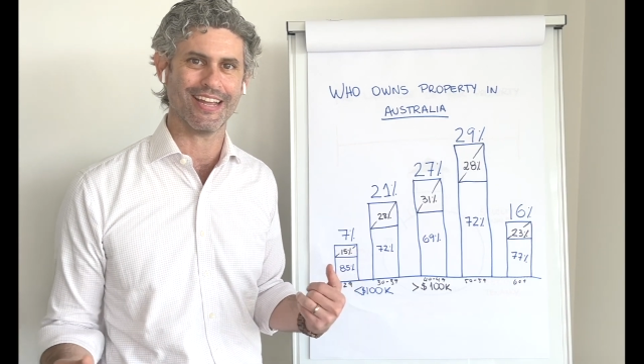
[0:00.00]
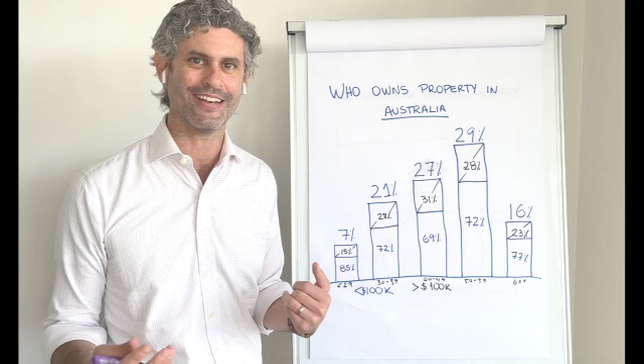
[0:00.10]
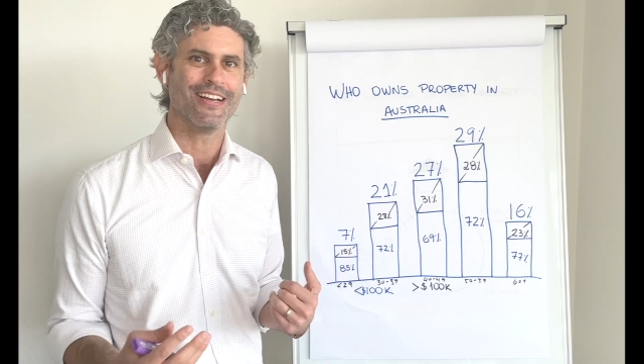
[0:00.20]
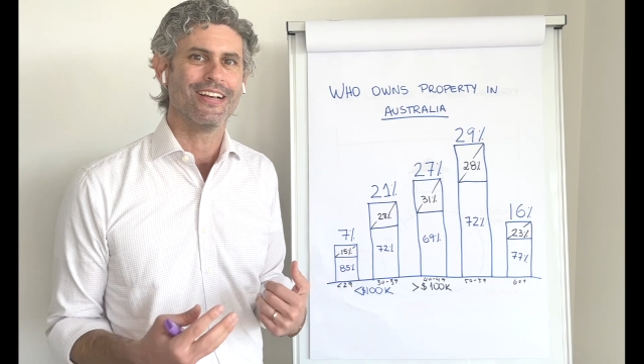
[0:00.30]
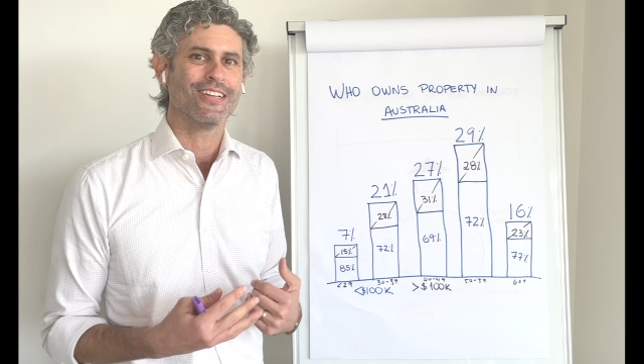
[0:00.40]

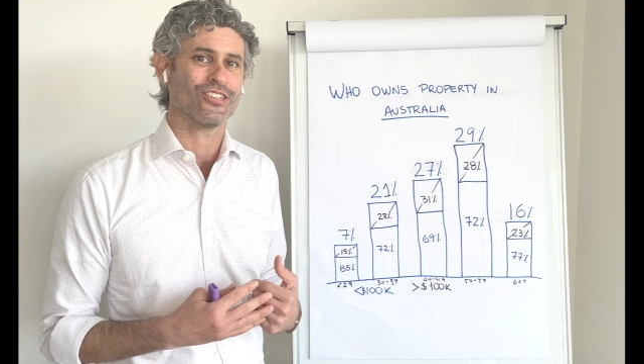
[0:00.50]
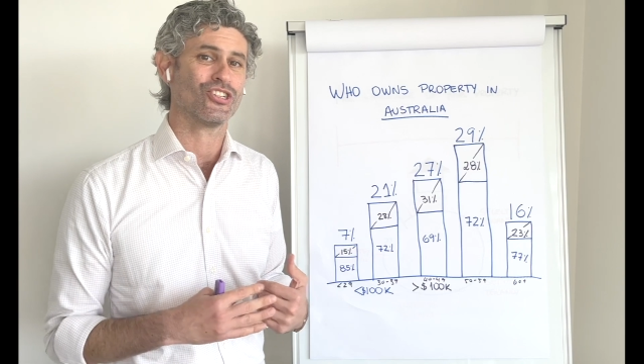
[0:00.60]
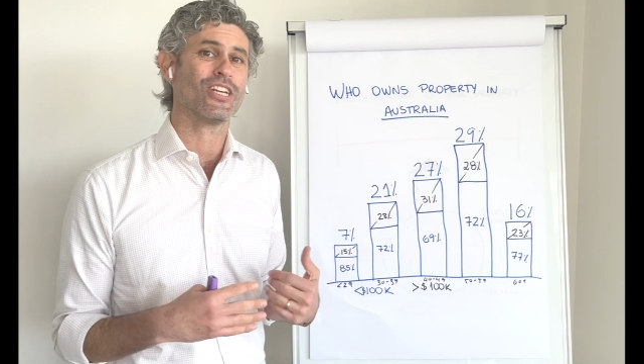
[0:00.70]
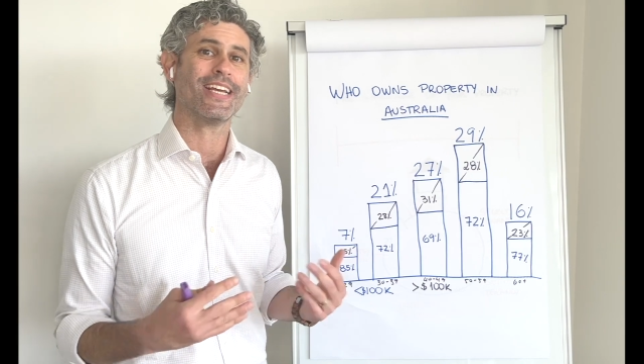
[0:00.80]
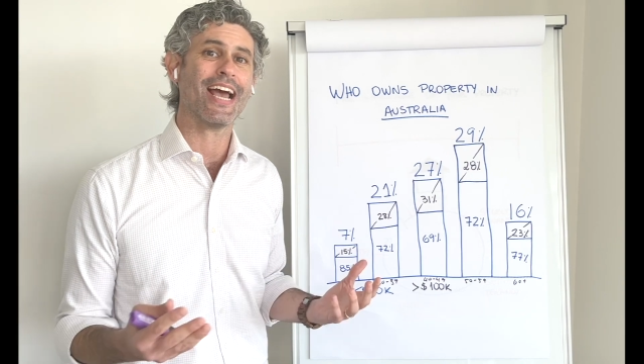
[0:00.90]
And so
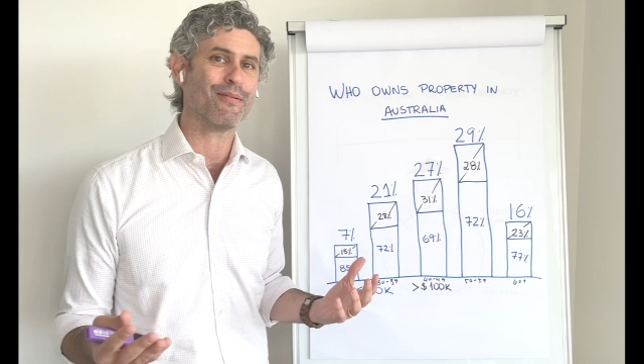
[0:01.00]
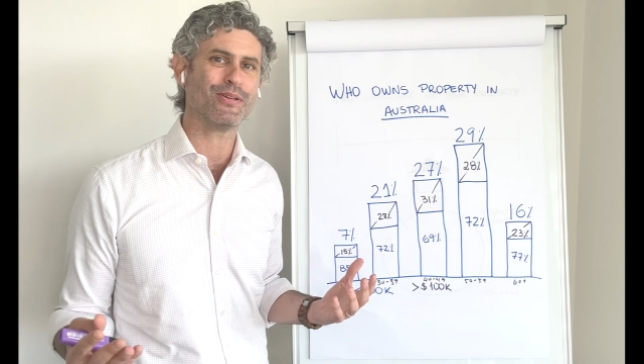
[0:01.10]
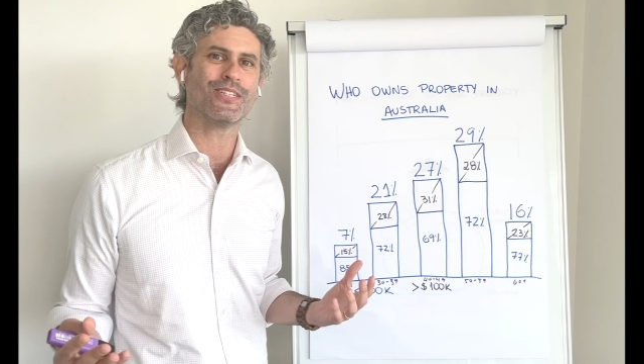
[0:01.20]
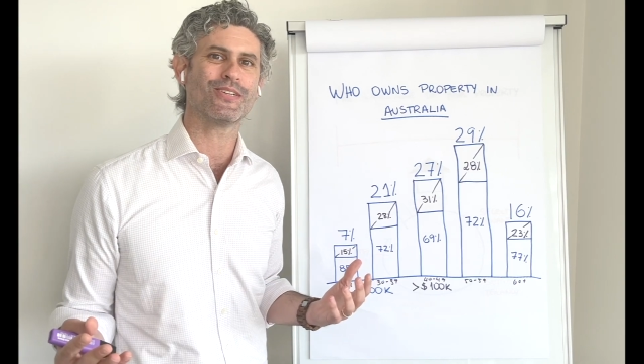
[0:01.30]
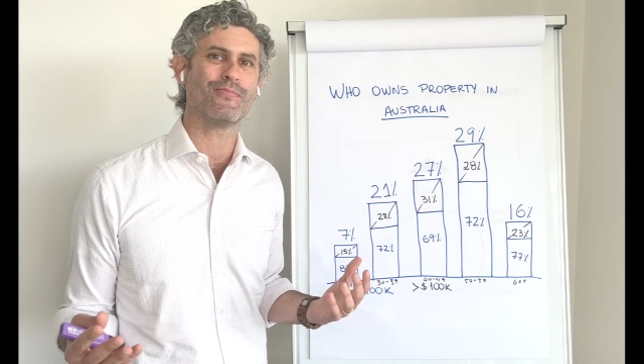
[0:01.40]
she
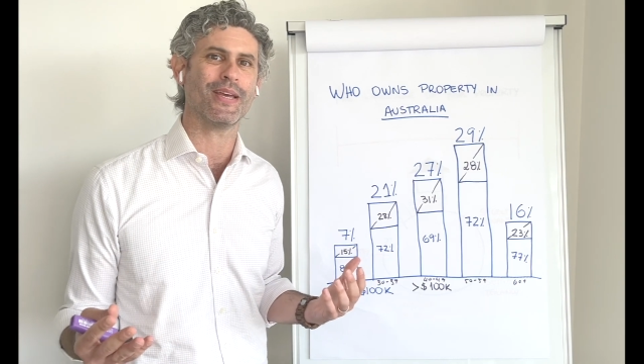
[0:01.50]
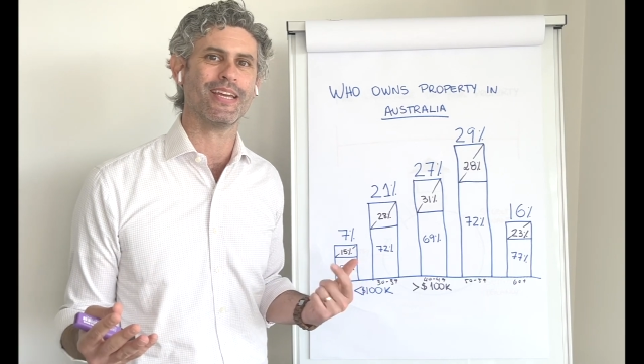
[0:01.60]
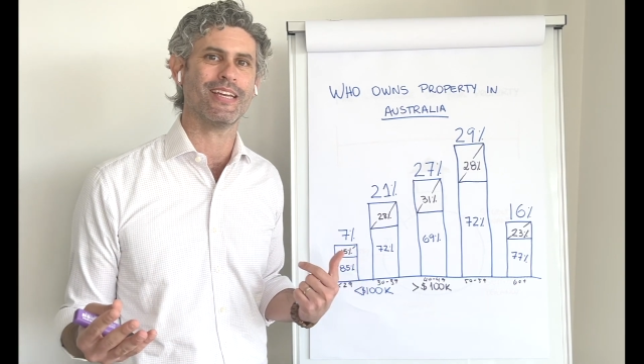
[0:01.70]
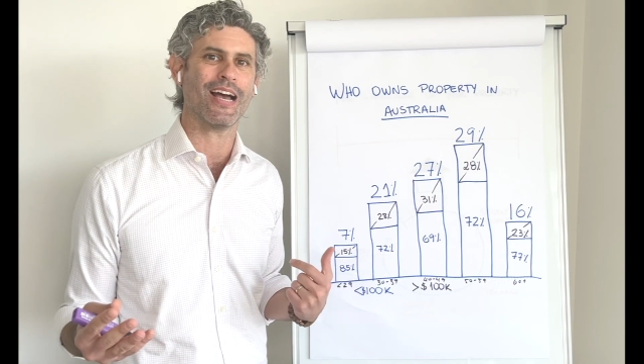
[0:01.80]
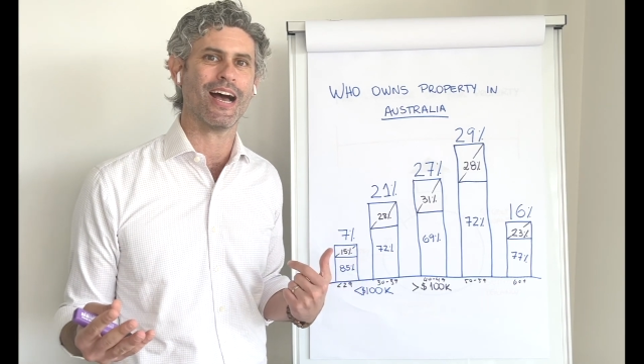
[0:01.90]
happened to
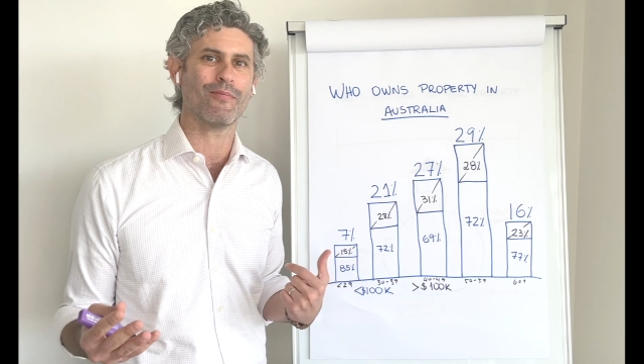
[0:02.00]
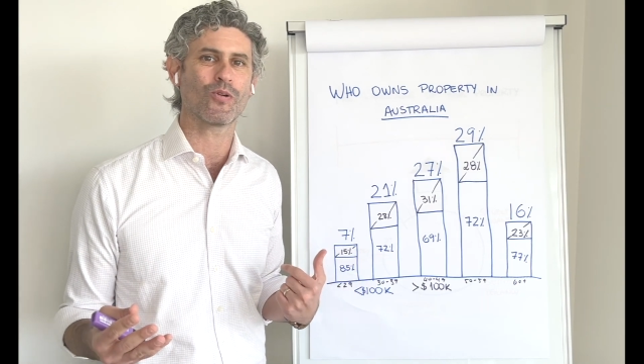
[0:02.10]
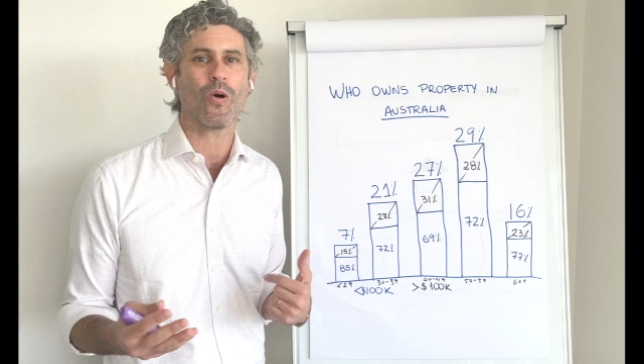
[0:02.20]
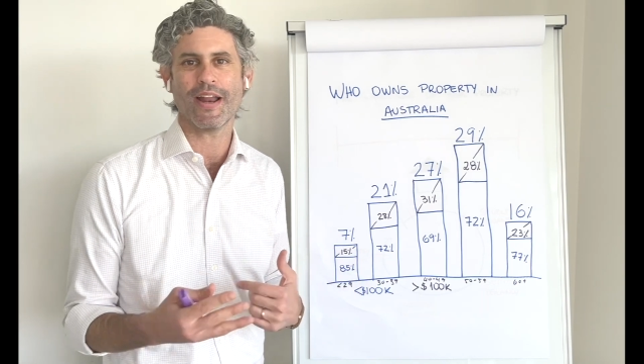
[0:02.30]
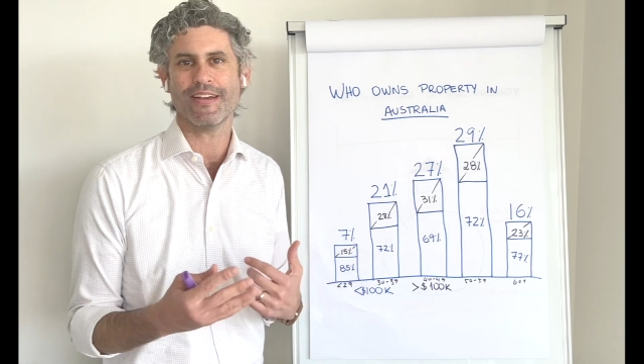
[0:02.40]
be
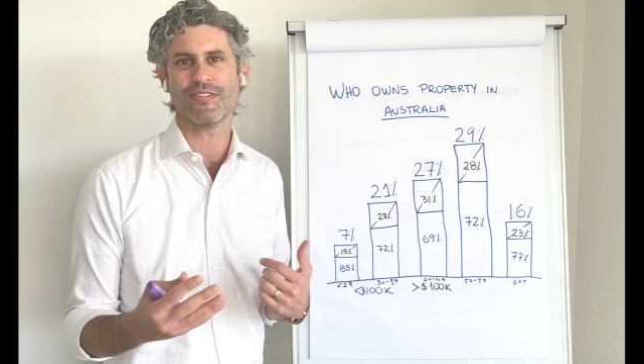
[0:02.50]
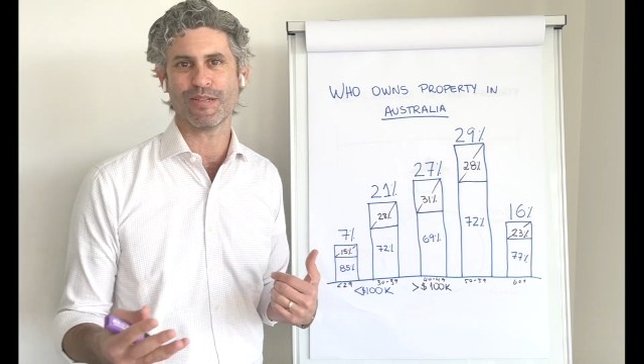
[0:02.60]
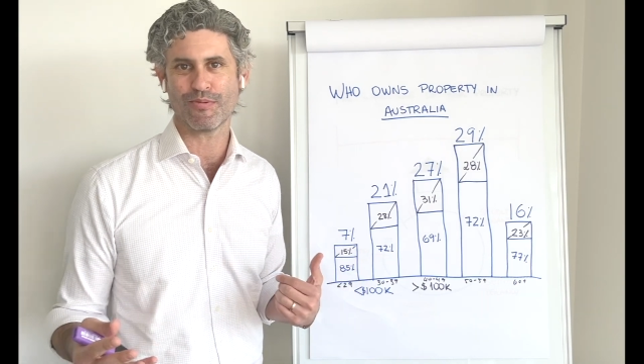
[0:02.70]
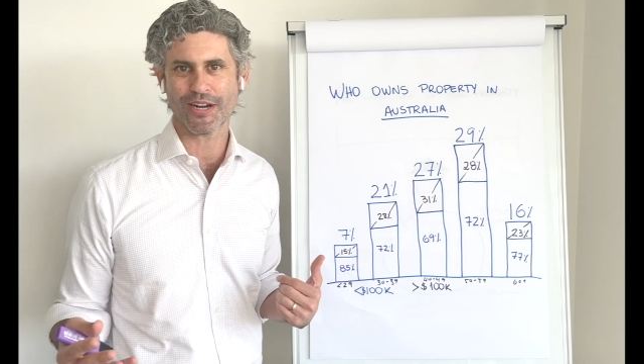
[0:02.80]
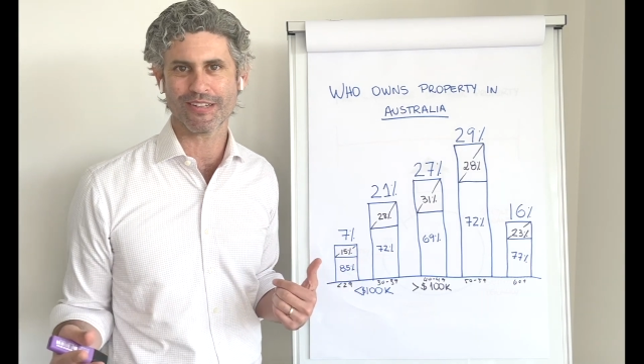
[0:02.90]
quite
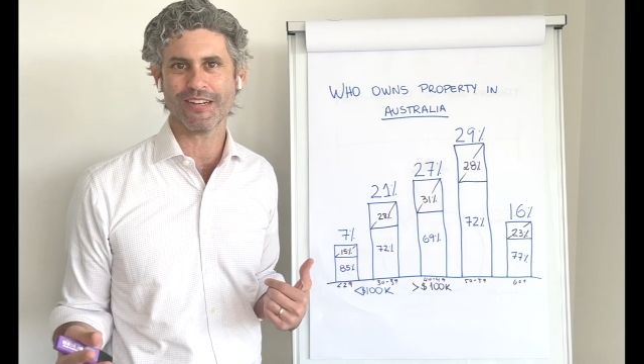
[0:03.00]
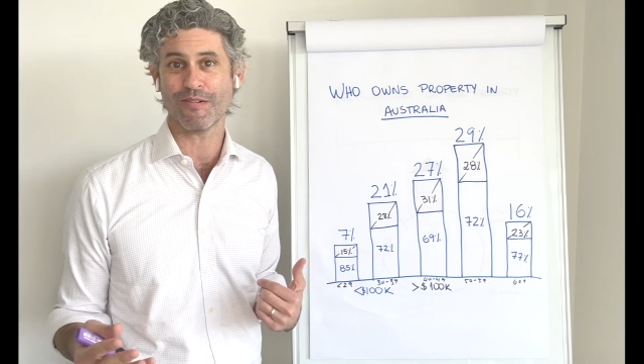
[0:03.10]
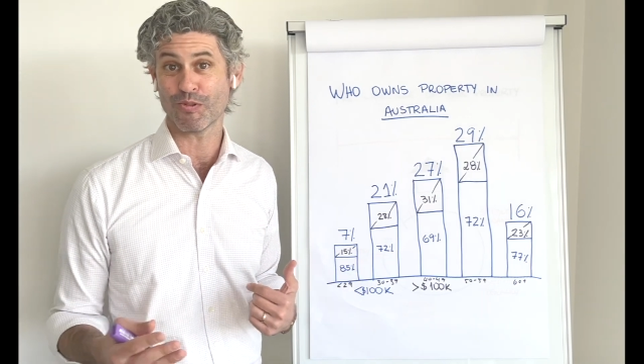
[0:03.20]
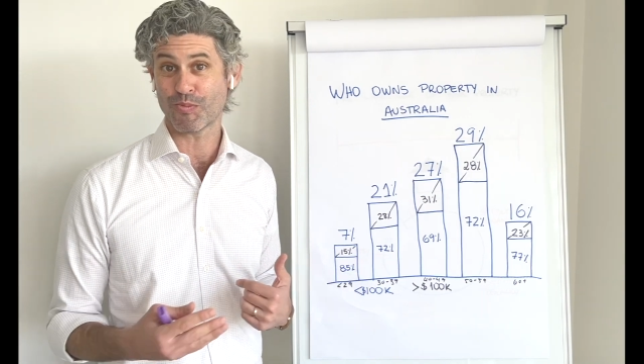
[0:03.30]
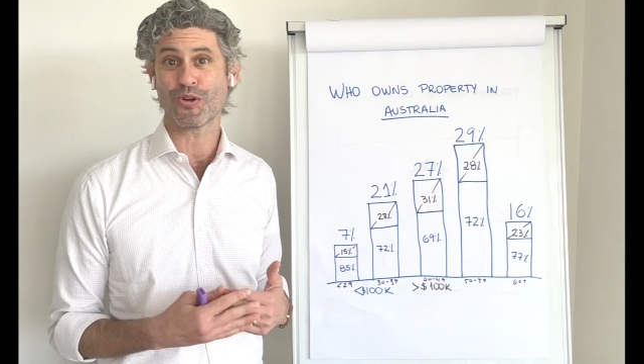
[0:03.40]
heavily pregnant
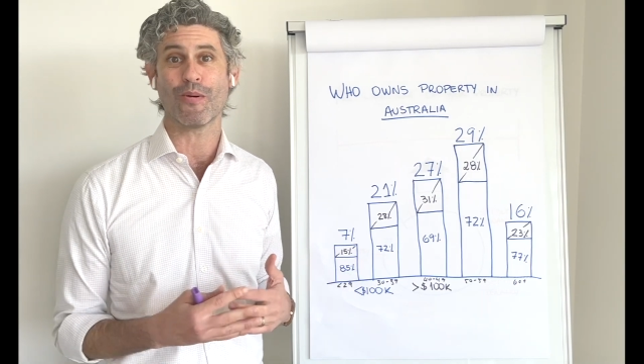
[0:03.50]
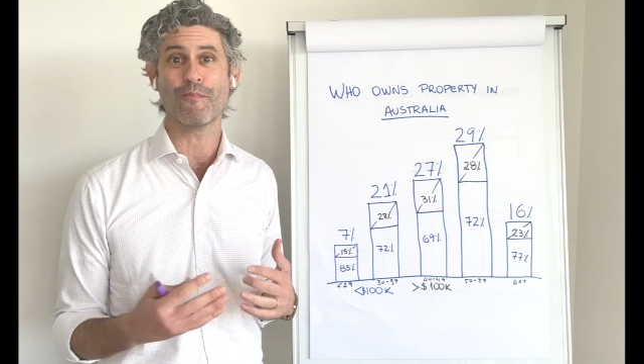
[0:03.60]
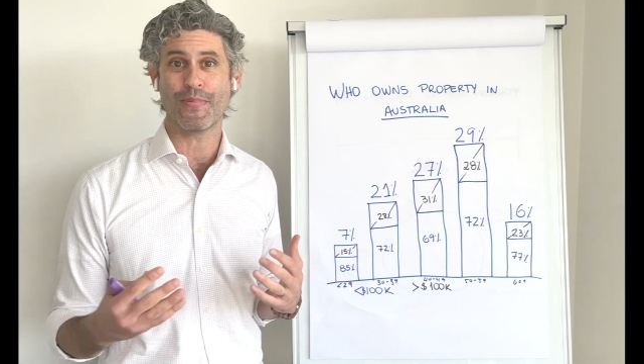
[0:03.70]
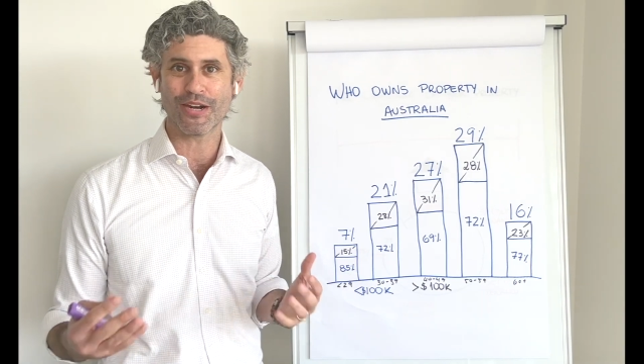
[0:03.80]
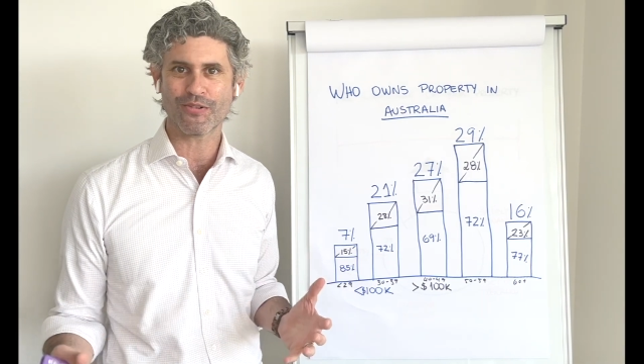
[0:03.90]
and was put on
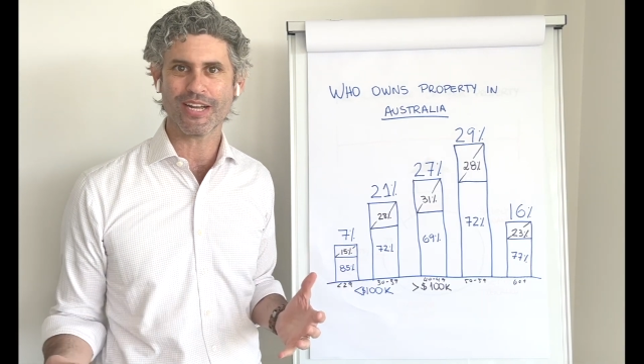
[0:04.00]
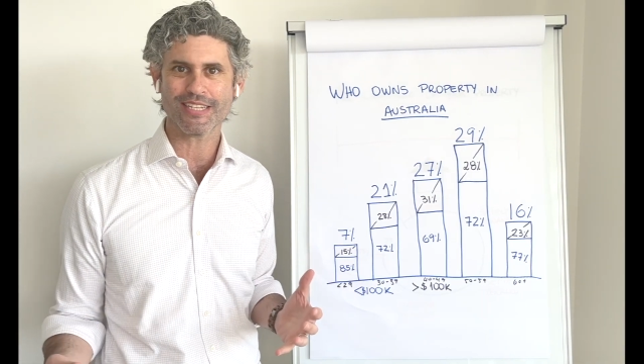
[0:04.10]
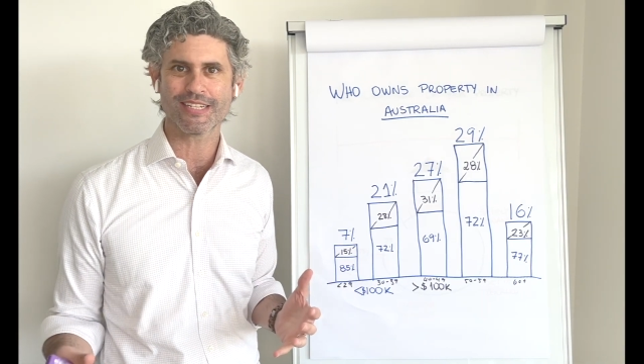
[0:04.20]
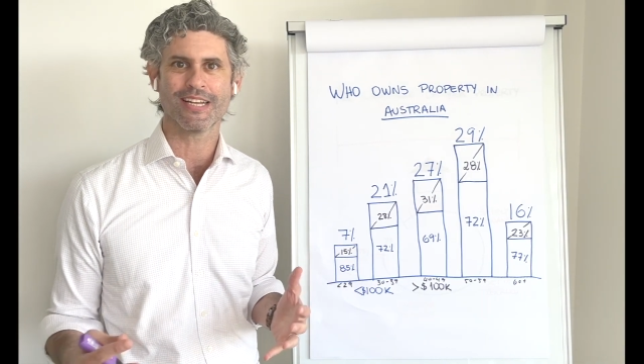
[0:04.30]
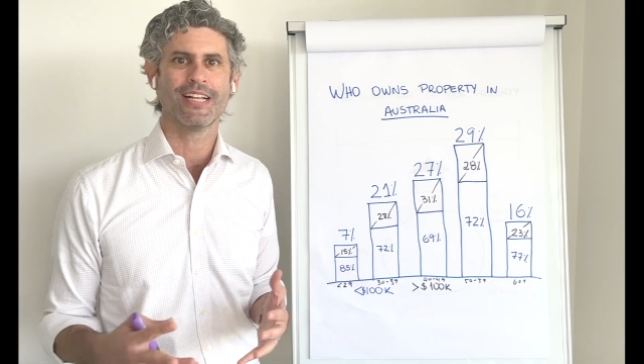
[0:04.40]
bed
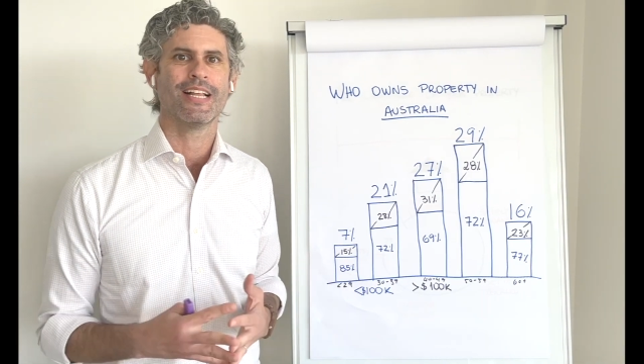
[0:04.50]
rest,